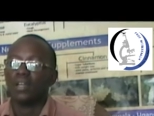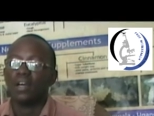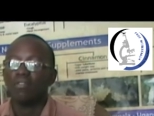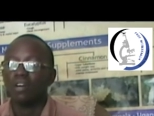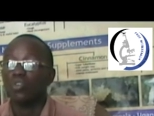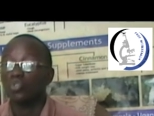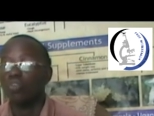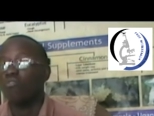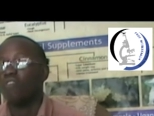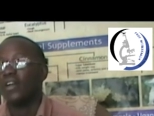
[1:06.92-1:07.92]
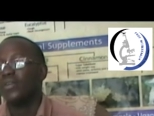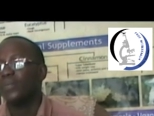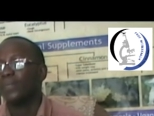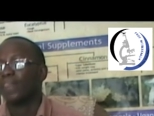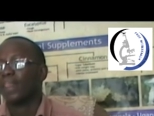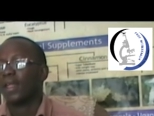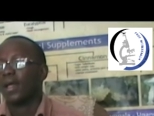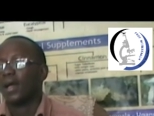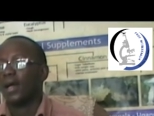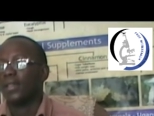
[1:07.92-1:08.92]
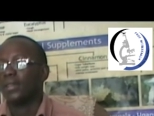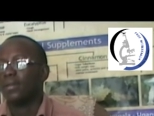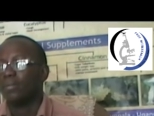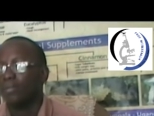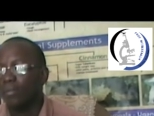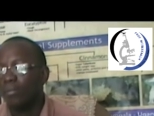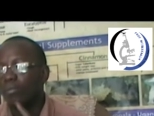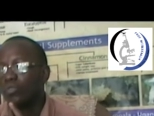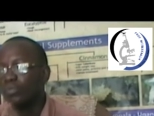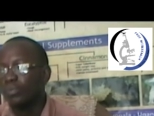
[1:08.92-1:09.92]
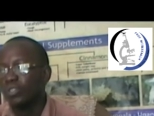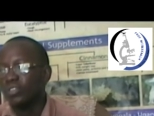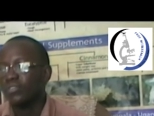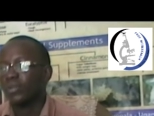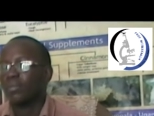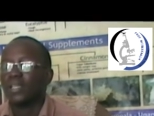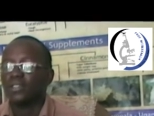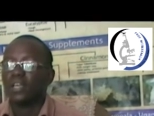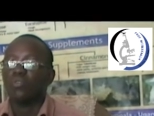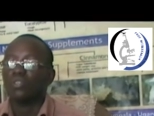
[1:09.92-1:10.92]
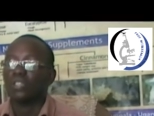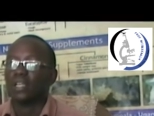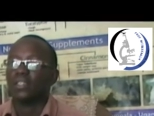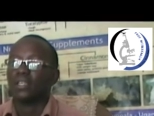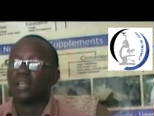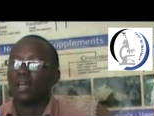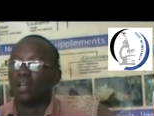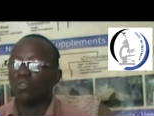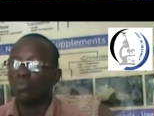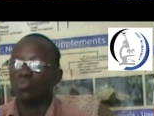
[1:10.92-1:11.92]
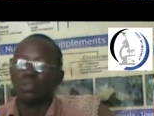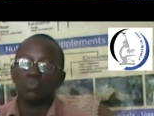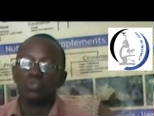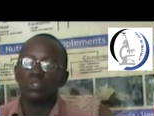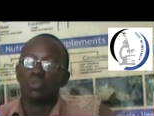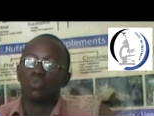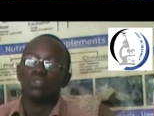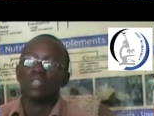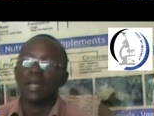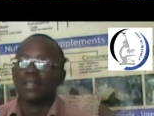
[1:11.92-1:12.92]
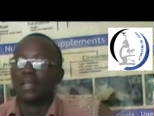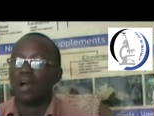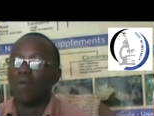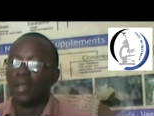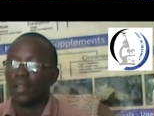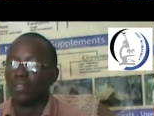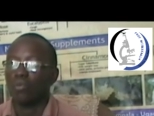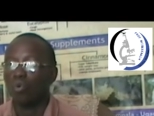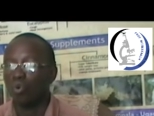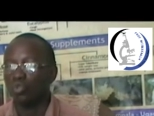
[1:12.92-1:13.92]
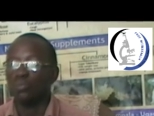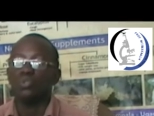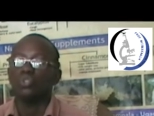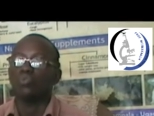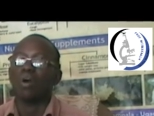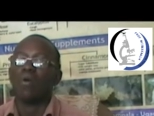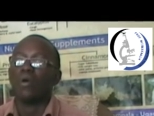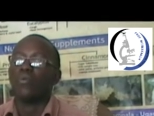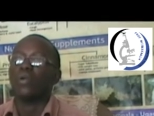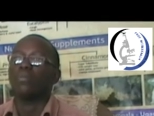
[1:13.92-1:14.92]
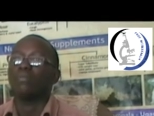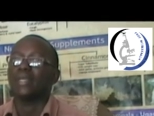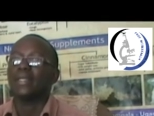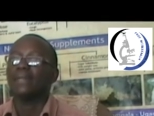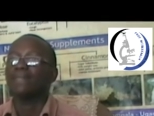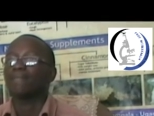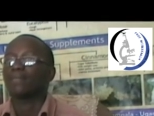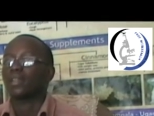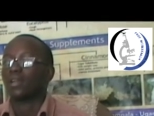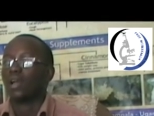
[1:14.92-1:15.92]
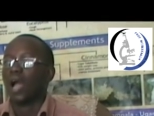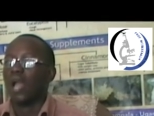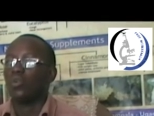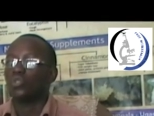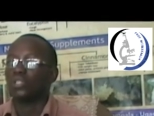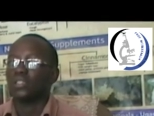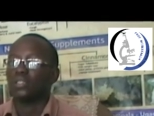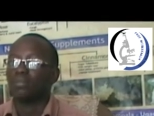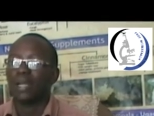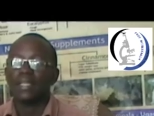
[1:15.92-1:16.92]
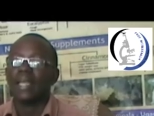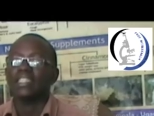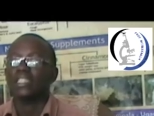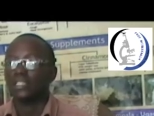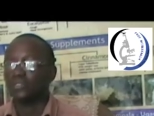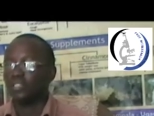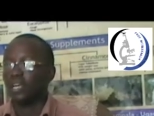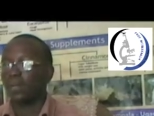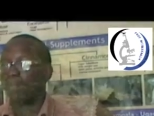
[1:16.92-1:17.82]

and they have a lot of value and the most specific plants I looked at are those ones which concern our health or contribute to our well-being I looked at a plant like stevia